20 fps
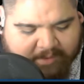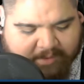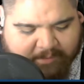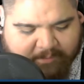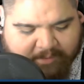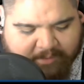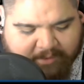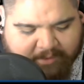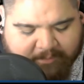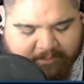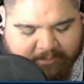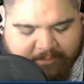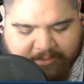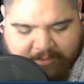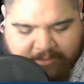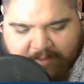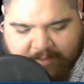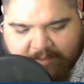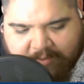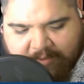reading a book
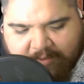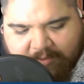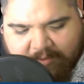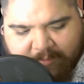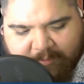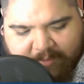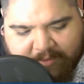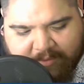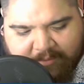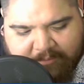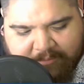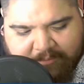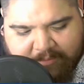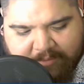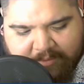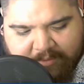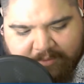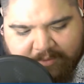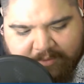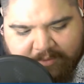right now where,
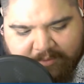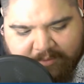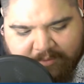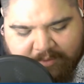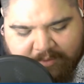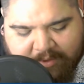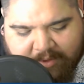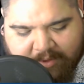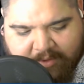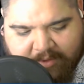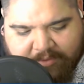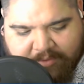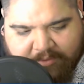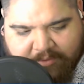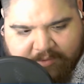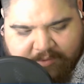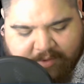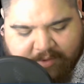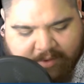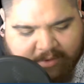the author's
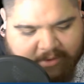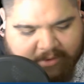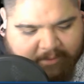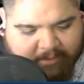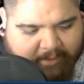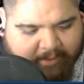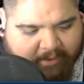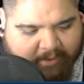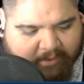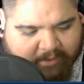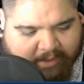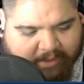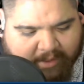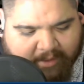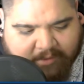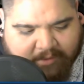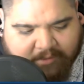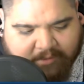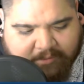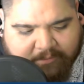talking about
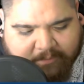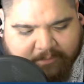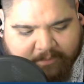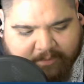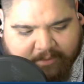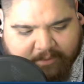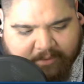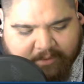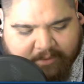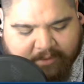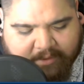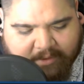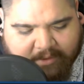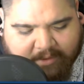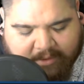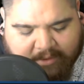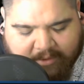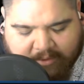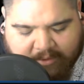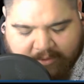how
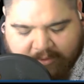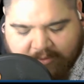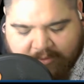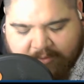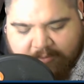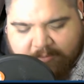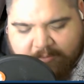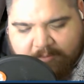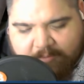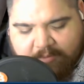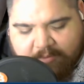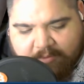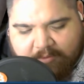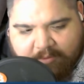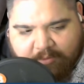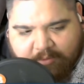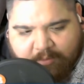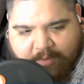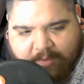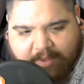he
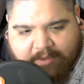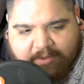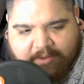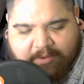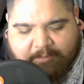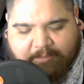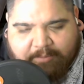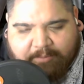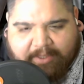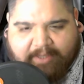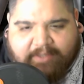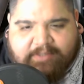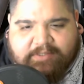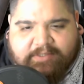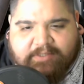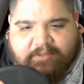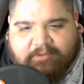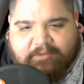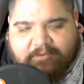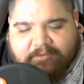created a
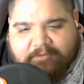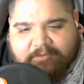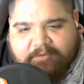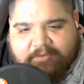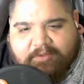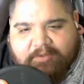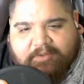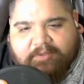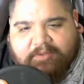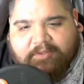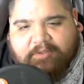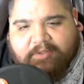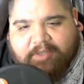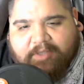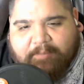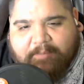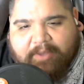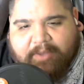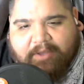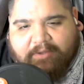painting
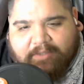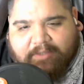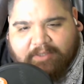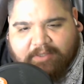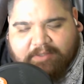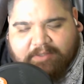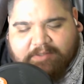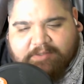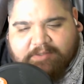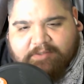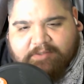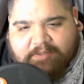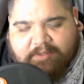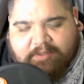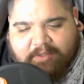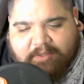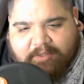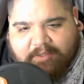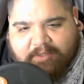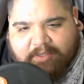about his
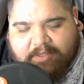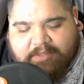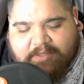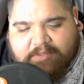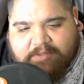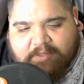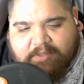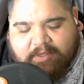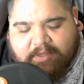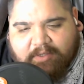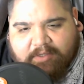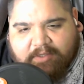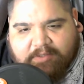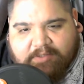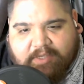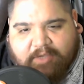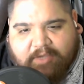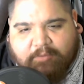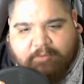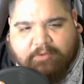
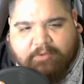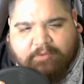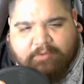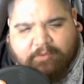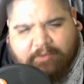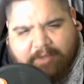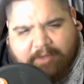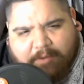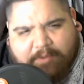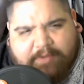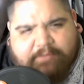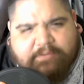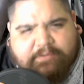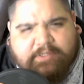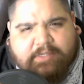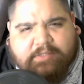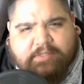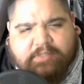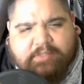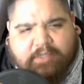hero, or I wouldn't even say
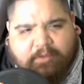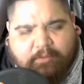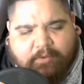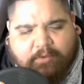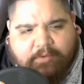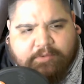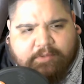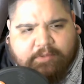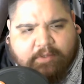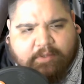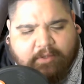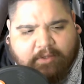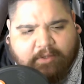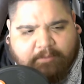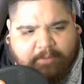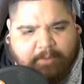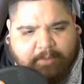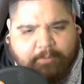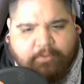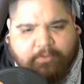his heroes,
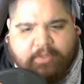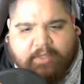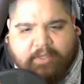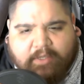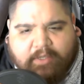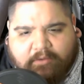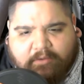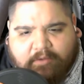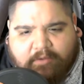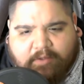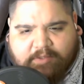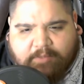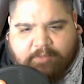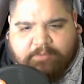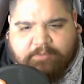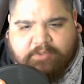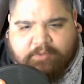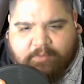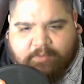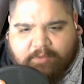people that he looks up
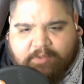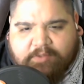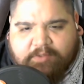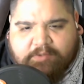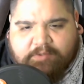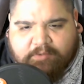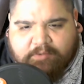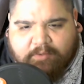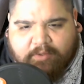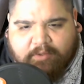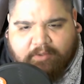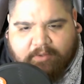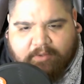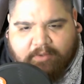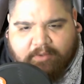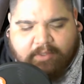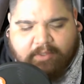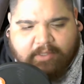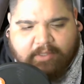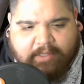to in history.
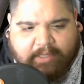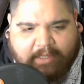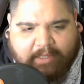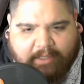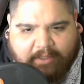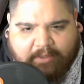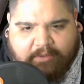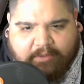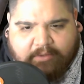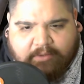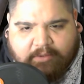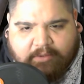And